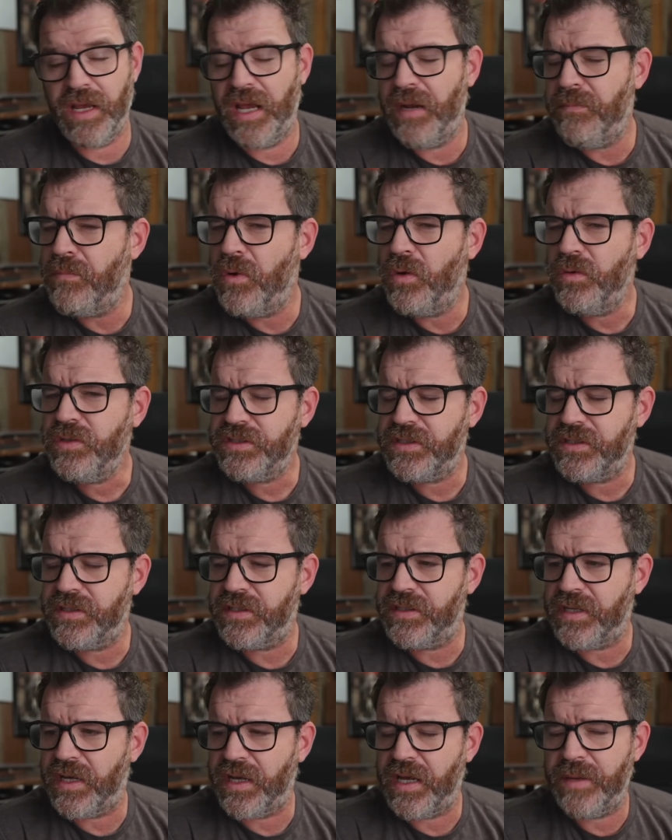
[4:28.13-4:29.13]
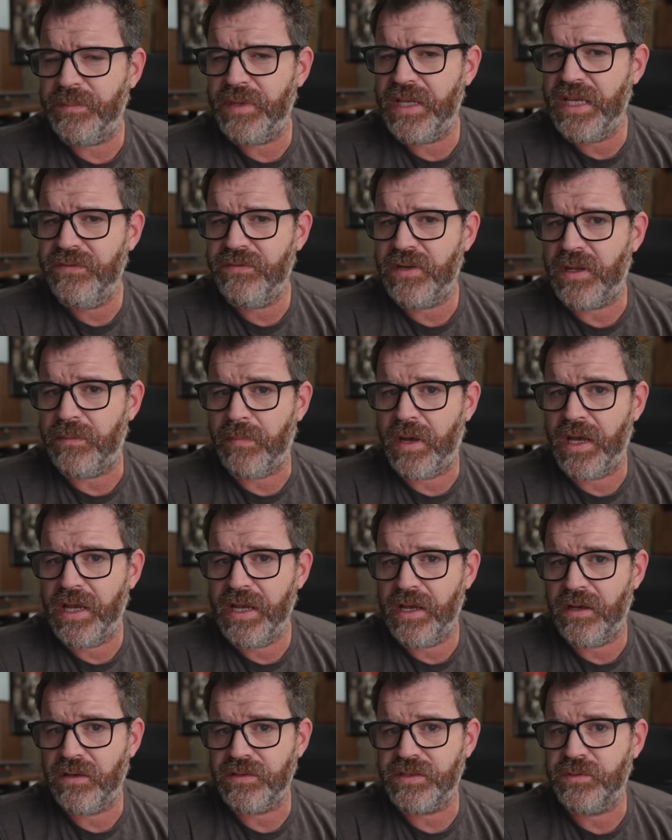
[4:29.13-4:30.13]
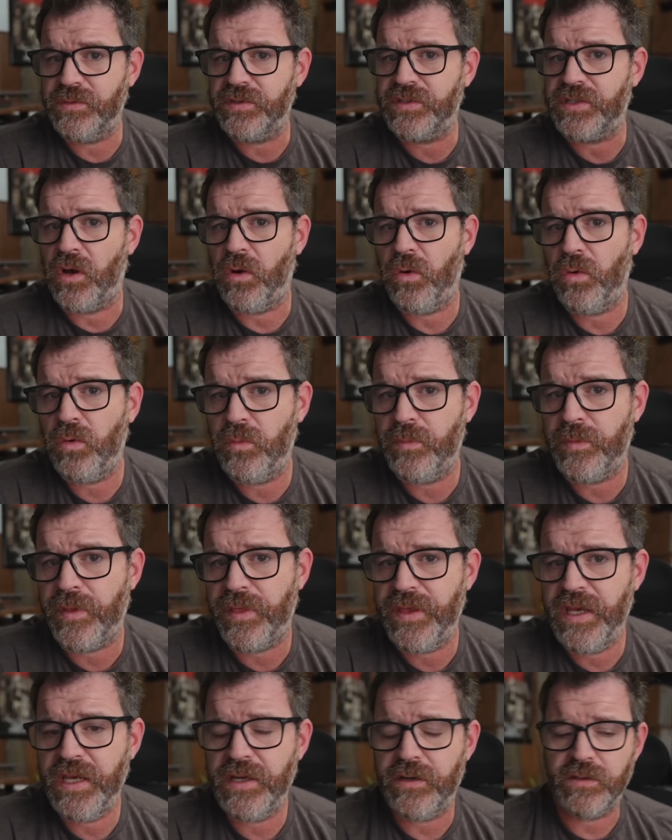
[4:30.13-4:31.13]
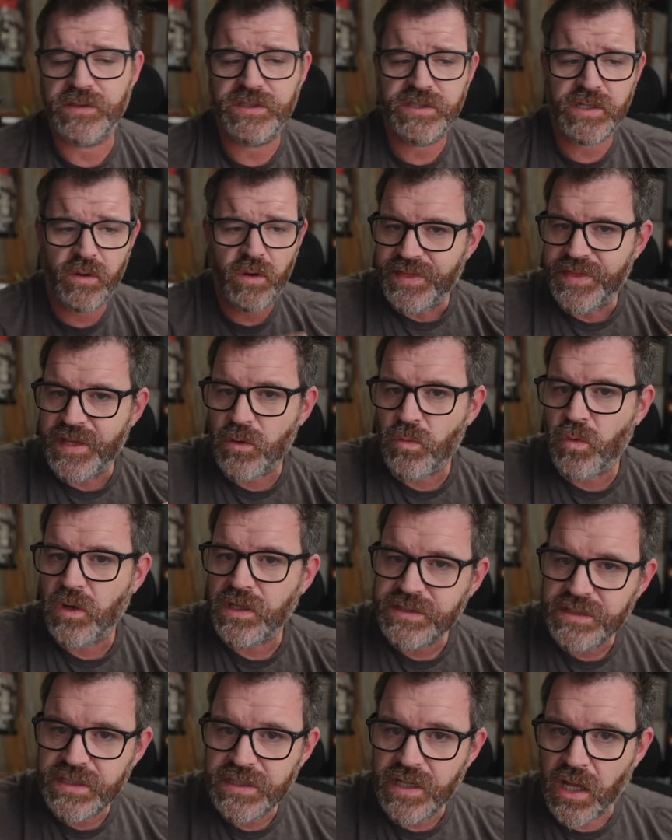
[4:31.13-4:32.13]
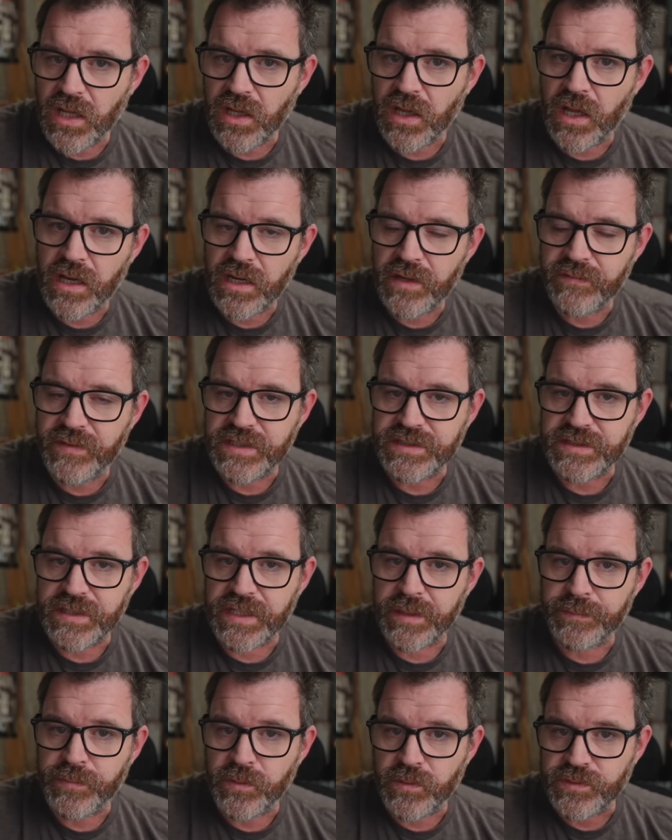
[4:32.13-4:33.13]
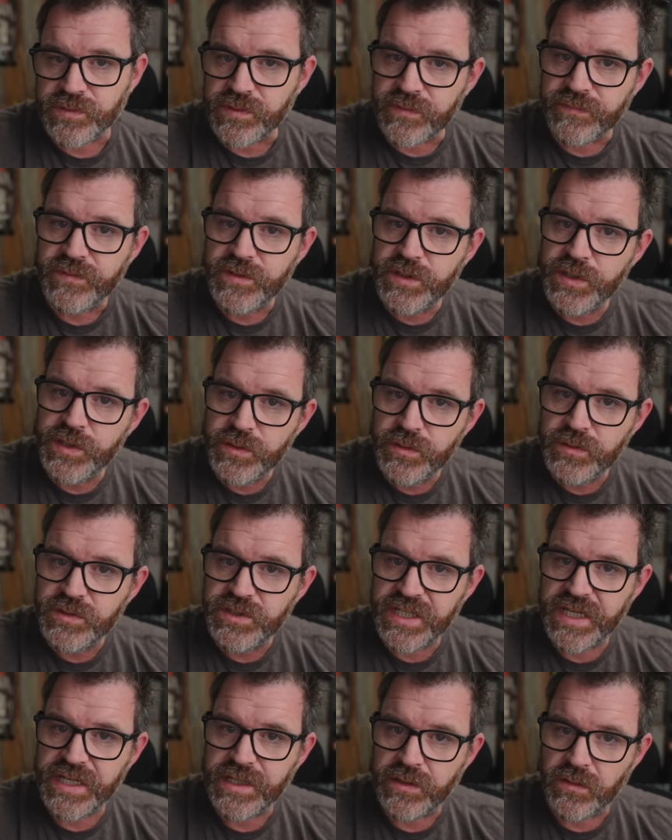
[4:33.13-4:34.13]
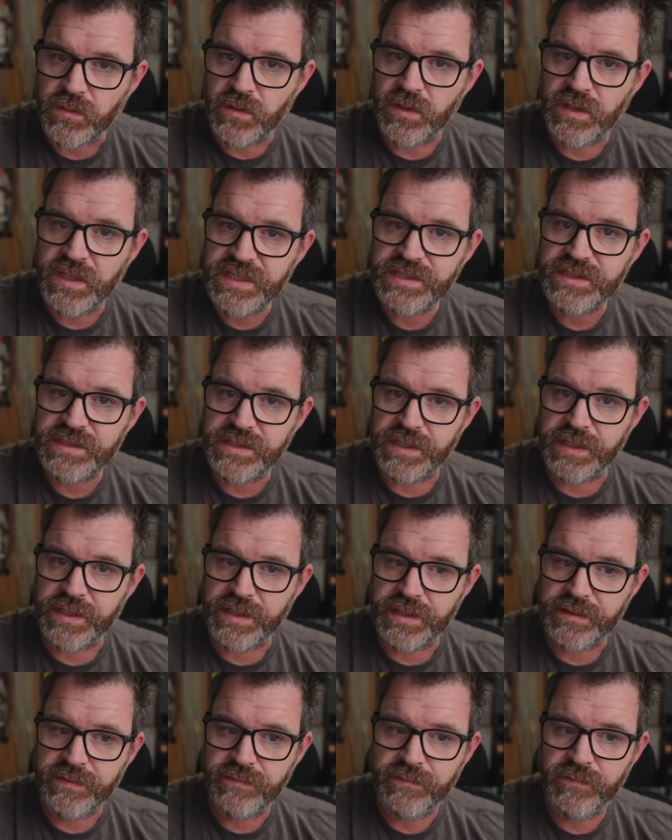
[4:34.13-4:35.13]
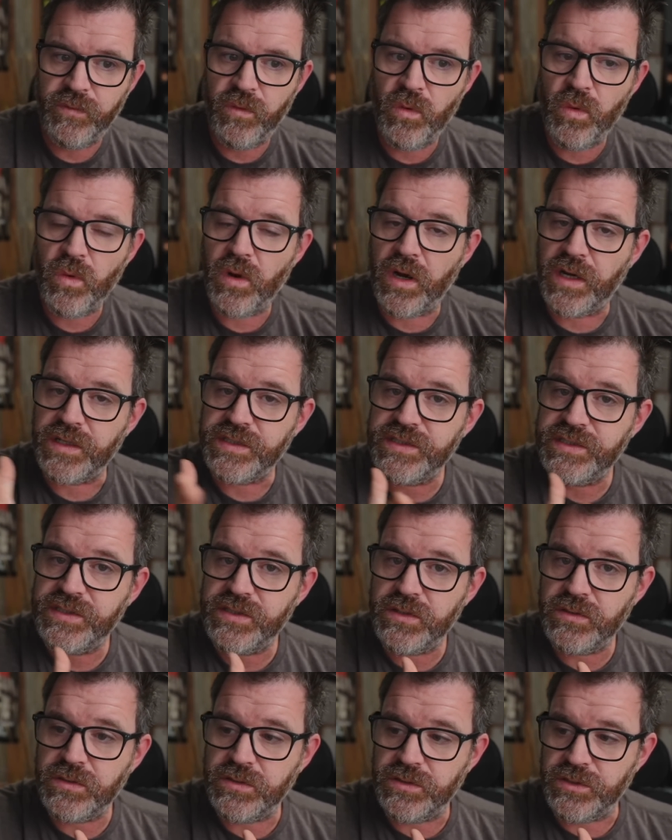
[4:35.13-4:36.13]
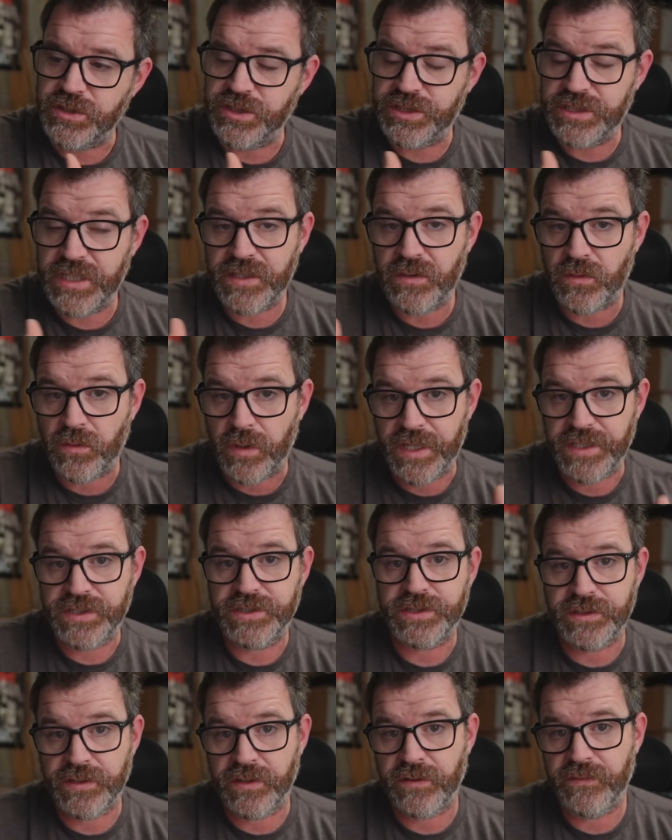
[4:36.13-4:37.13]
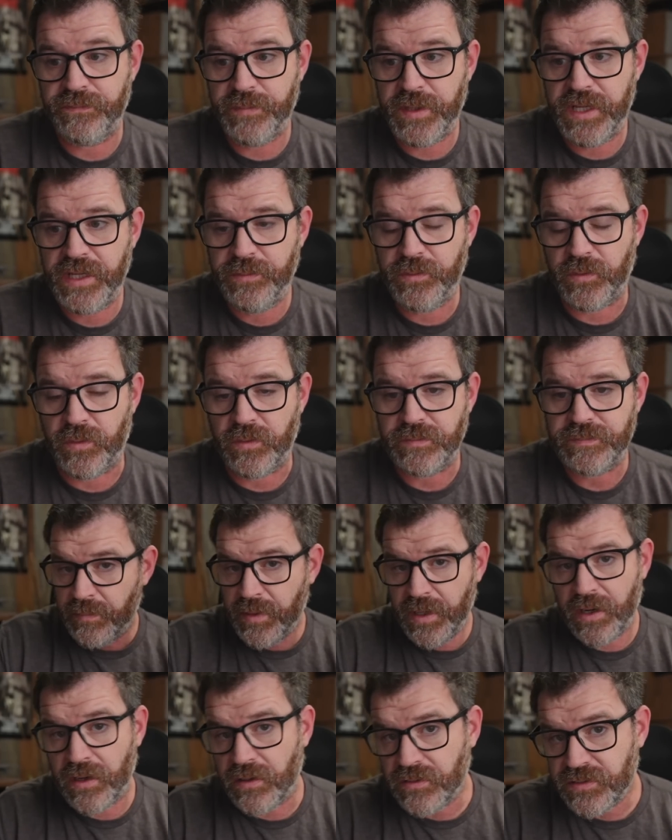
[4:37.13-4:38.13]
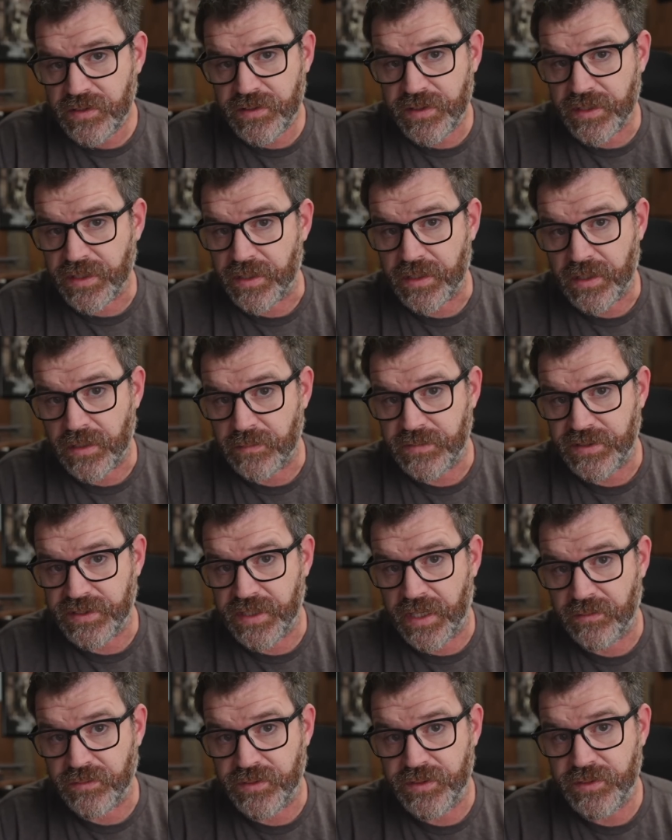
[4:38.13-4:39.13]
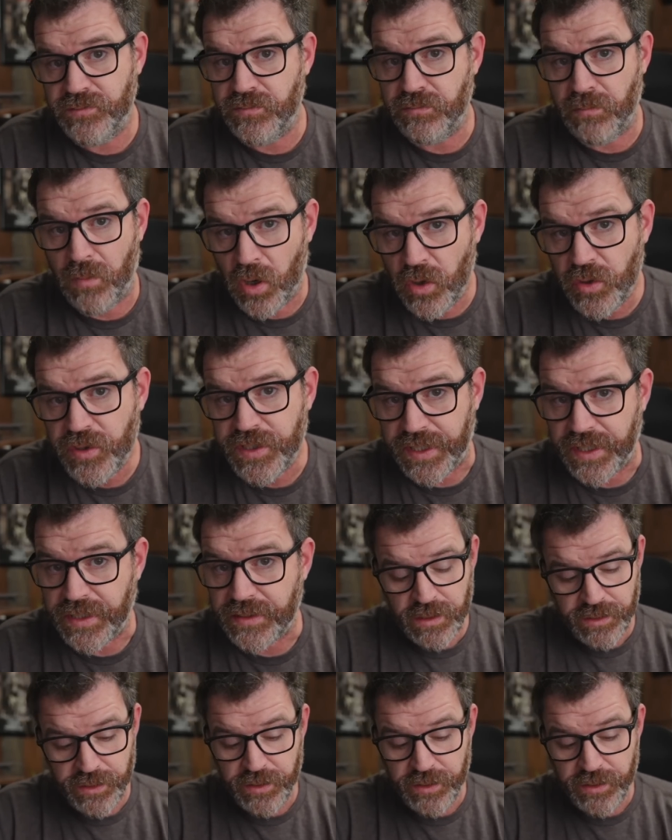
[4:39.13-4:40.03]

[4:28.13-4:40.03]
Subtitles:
And most of the time, even at my house, it was a home theater. So there wasn't a lot of examples of two-channel listening for a certain generation of people. But I also think it comes down to marketing.